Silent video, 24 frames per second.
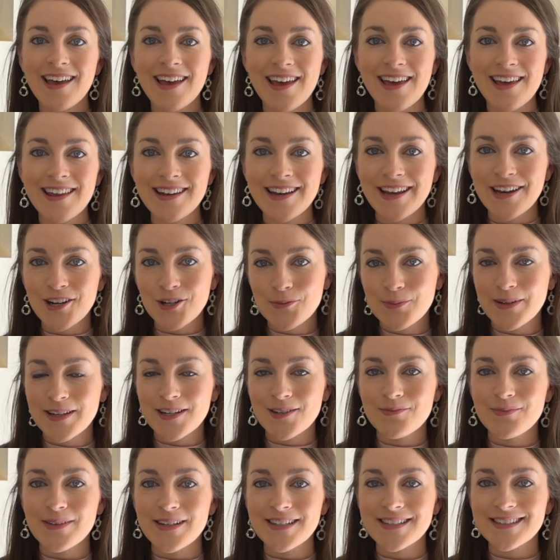an
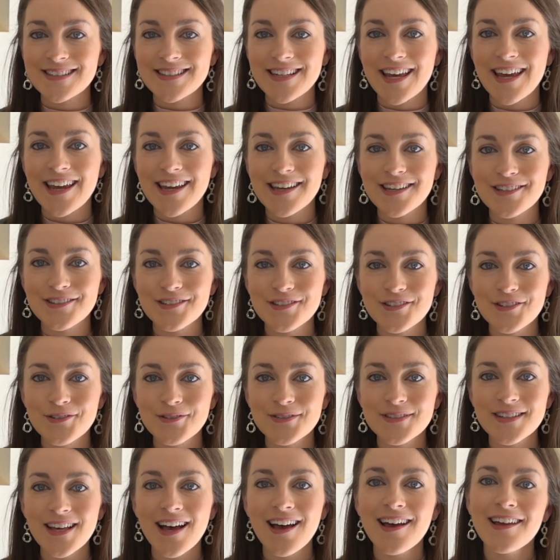Airbnb stay in
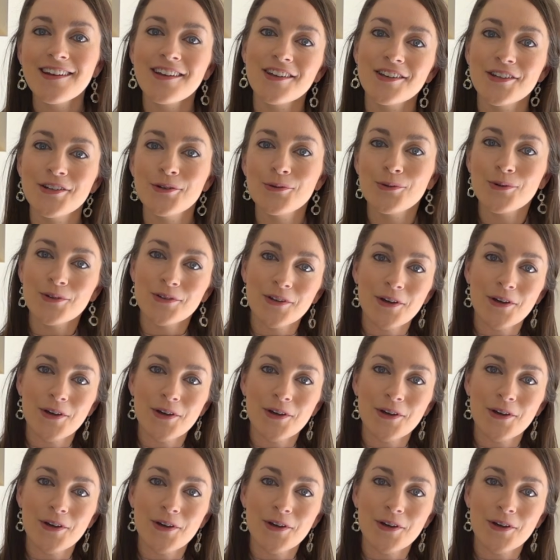Tucson, you will